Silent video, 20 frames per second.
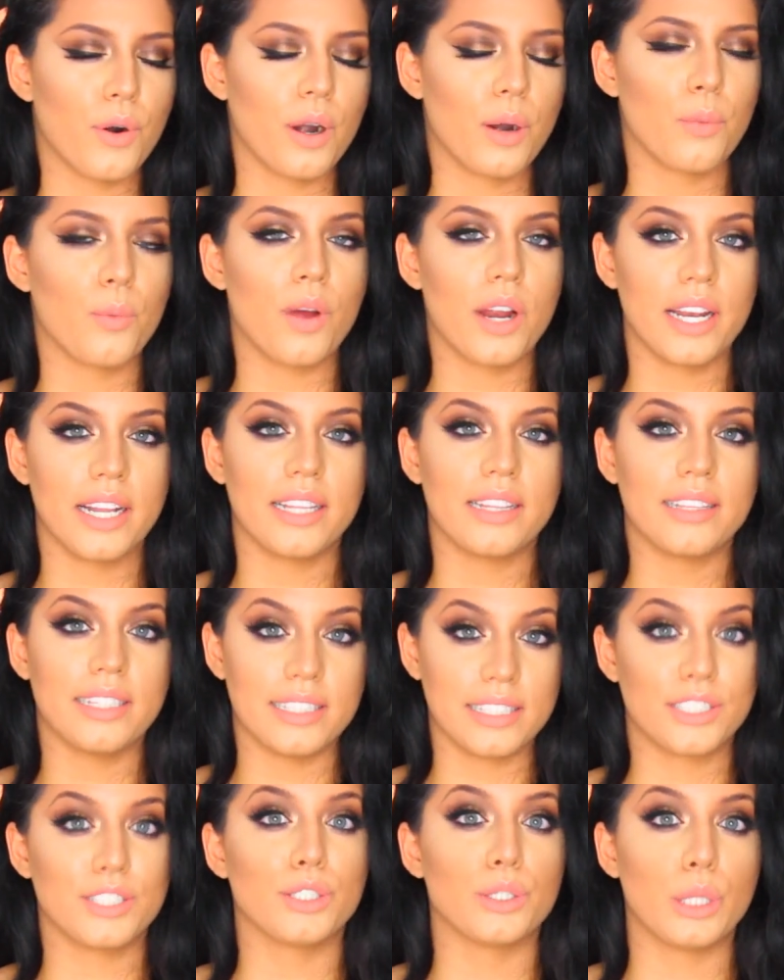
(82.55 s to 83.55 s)
I wanted
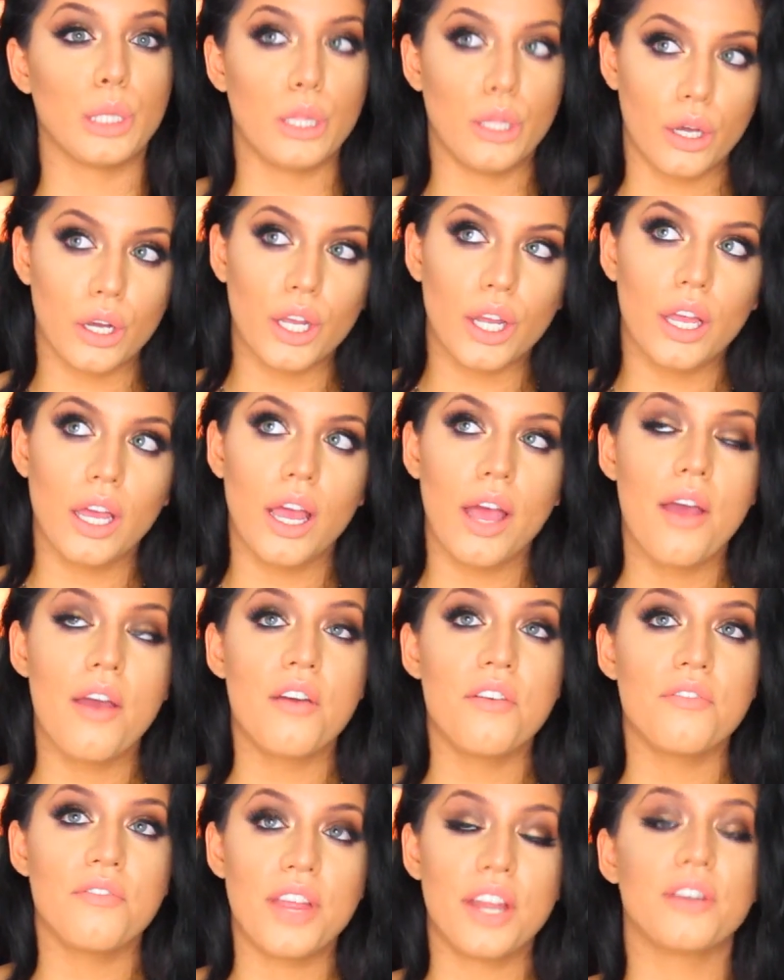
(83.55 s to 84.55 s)
this to look
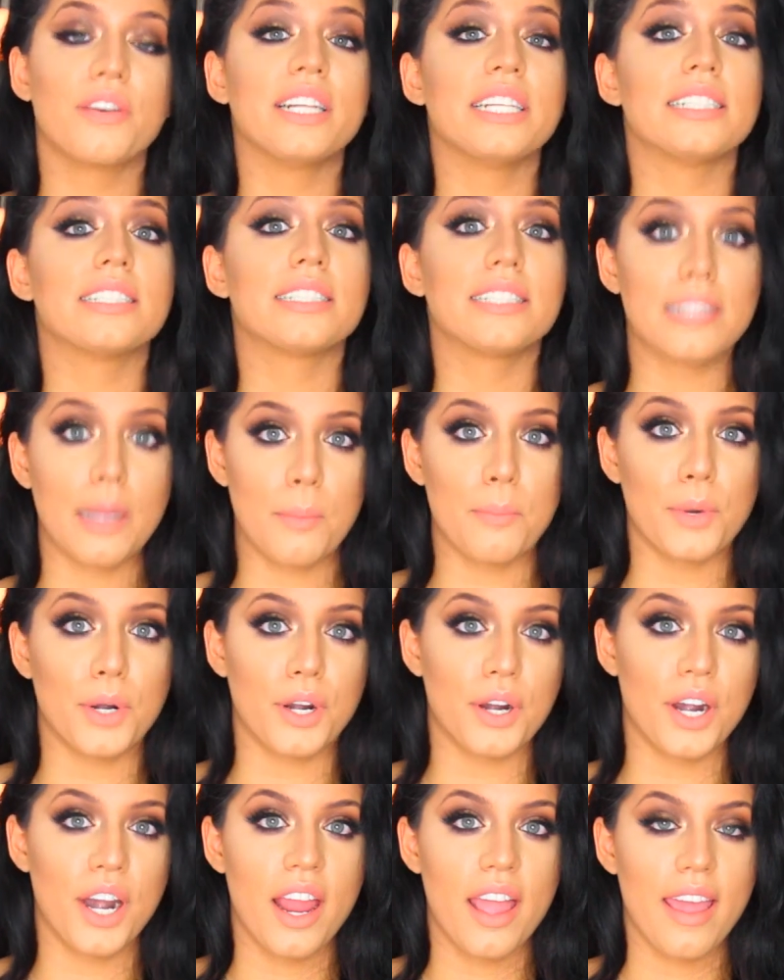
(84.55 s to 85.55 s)
very
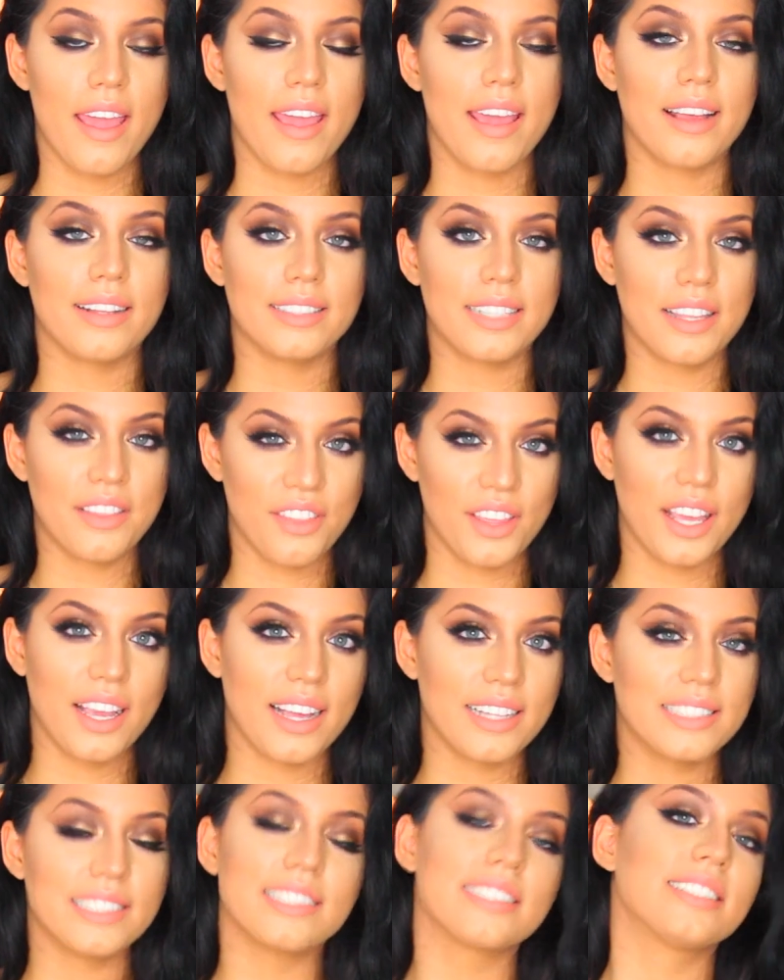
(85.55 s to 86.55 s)
summer, and I think
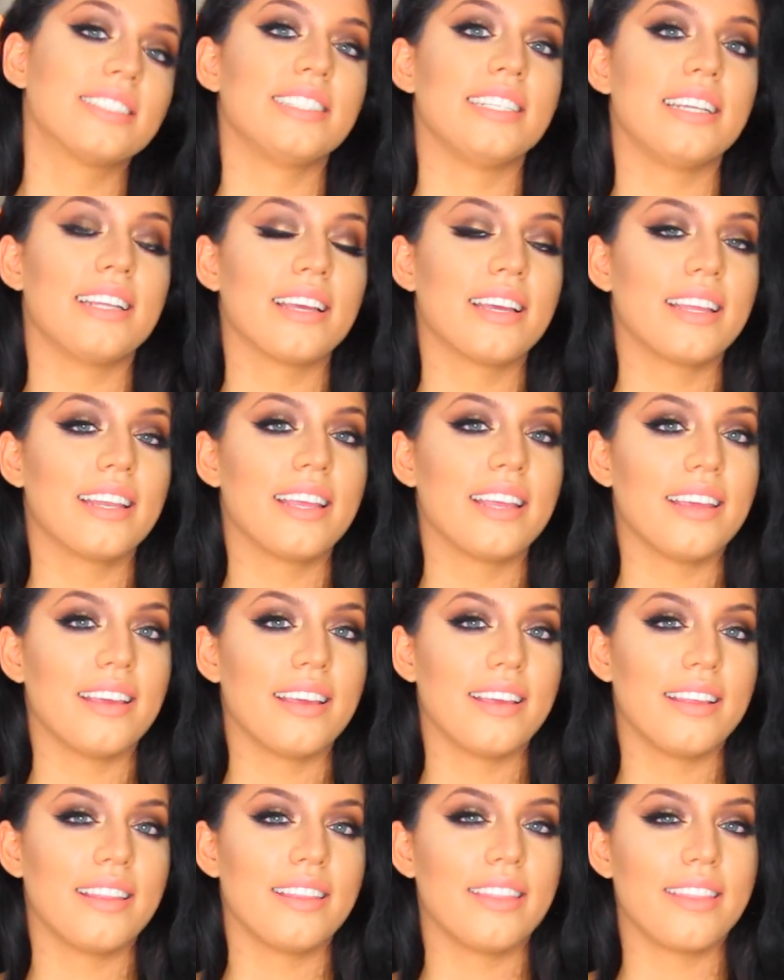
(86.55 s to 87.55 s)
I succeeded
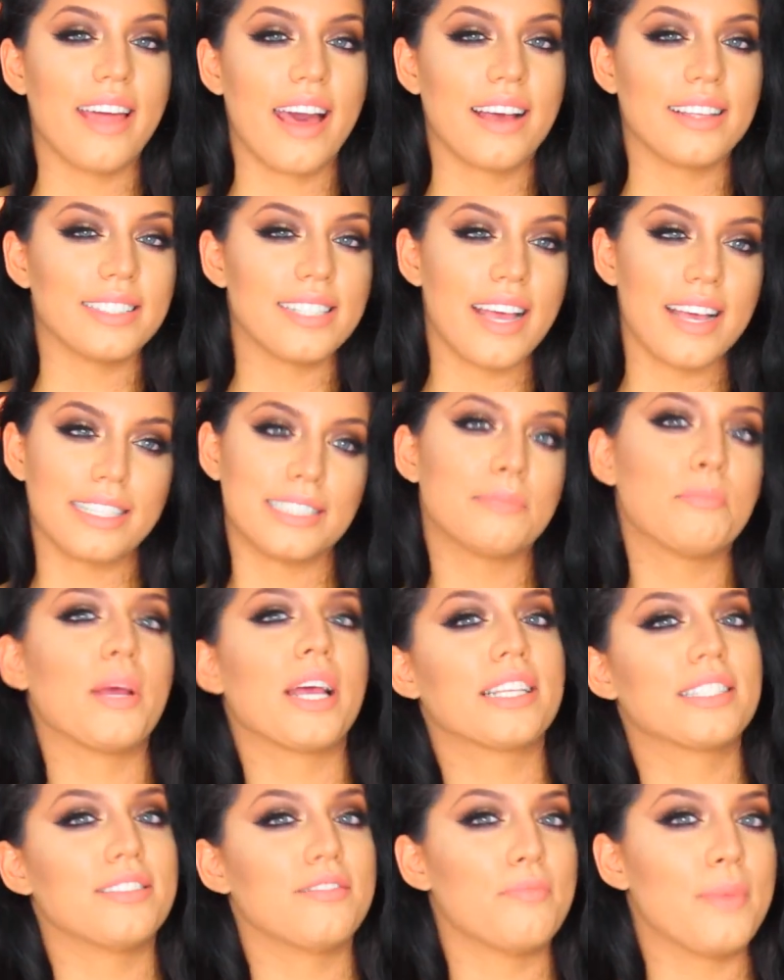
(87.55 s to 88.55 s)
in that
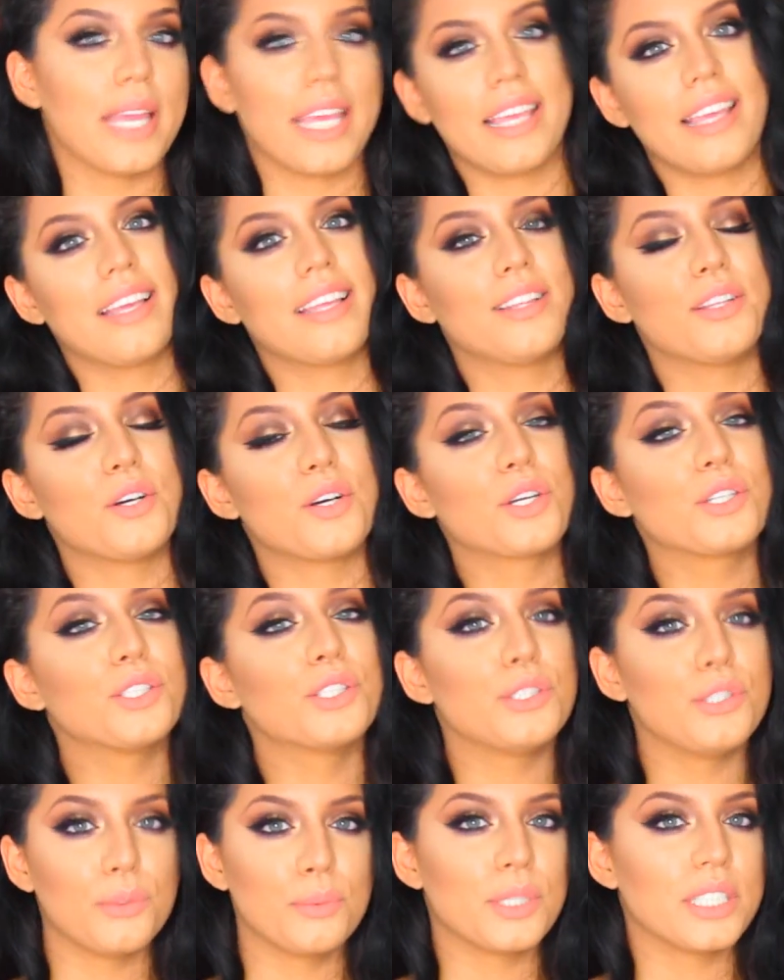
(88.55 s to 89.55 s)
aspect of making it look
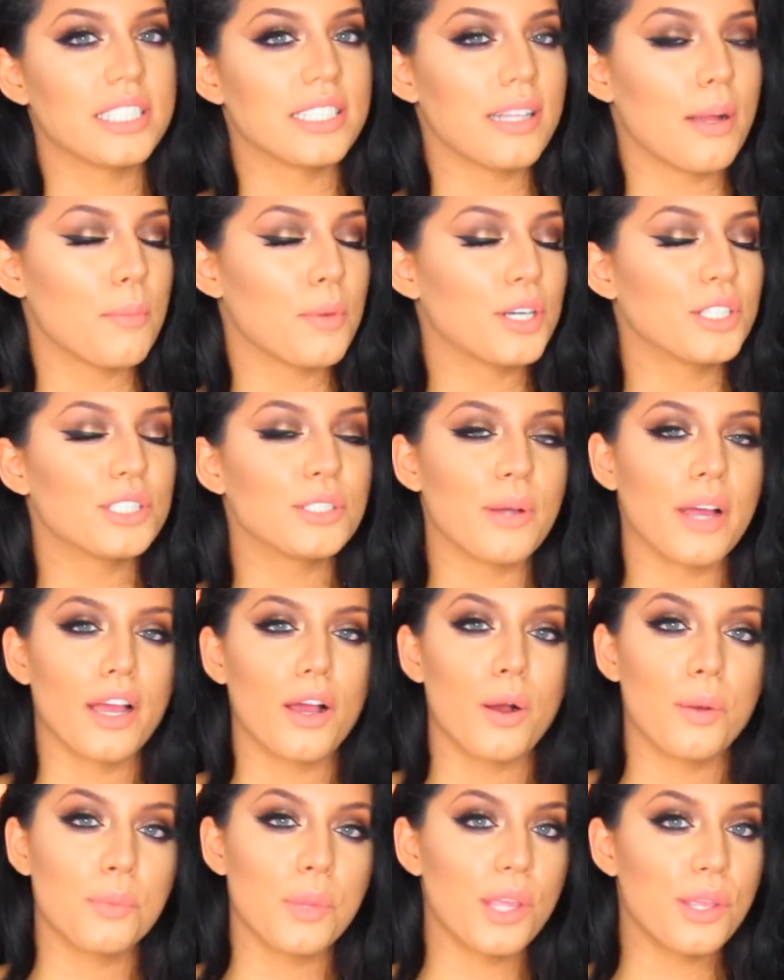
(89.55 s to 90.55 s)
super summer, so I
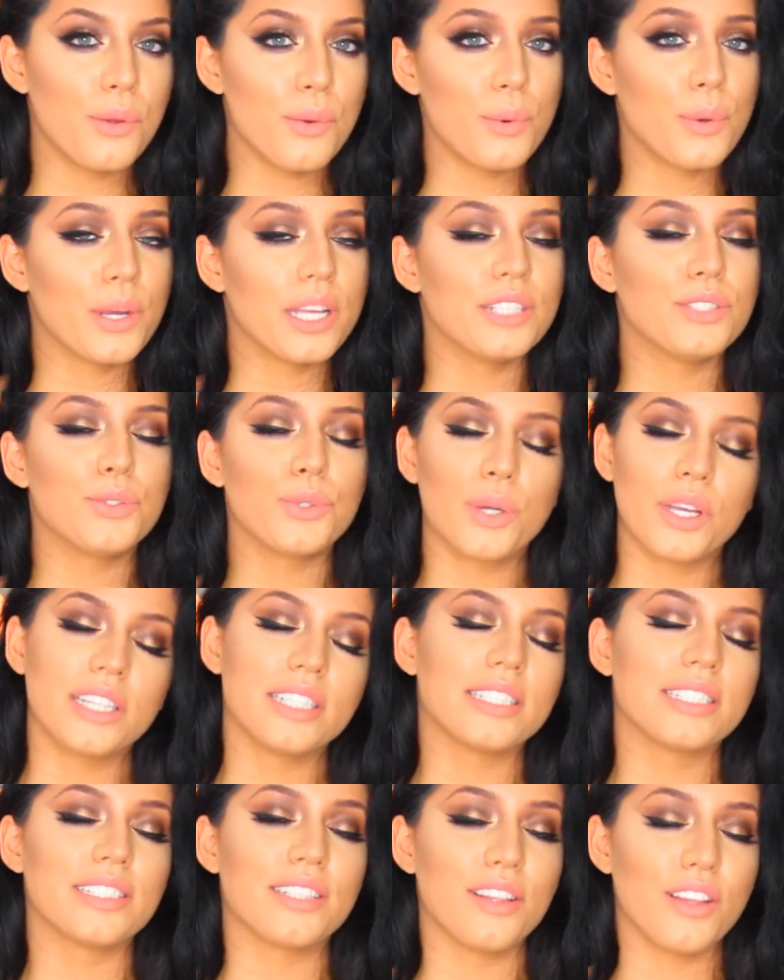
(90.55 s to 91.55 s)
hope that you enjoy
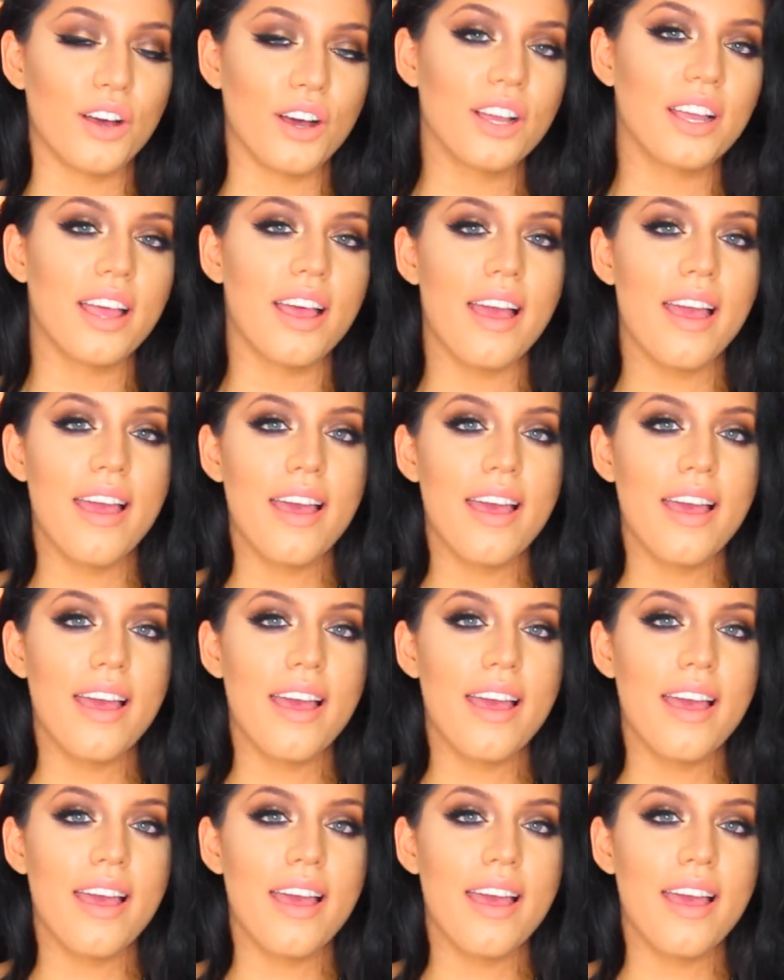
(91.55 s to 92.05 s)
this look.